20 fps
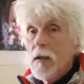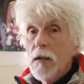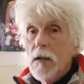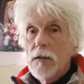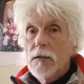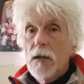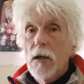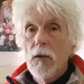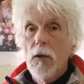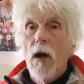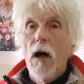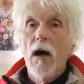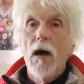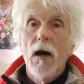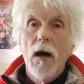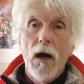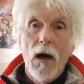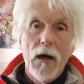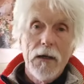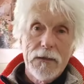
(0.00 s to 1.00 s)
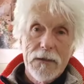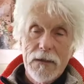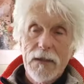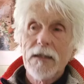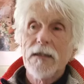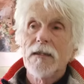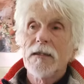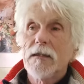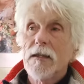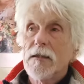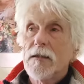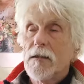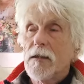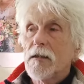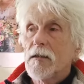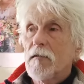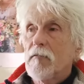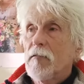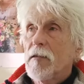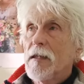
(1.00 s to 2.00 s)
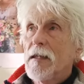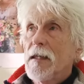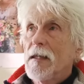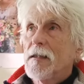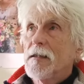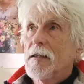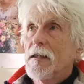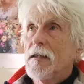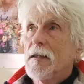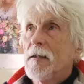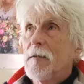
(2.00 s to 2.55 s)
So I see the Z6 III as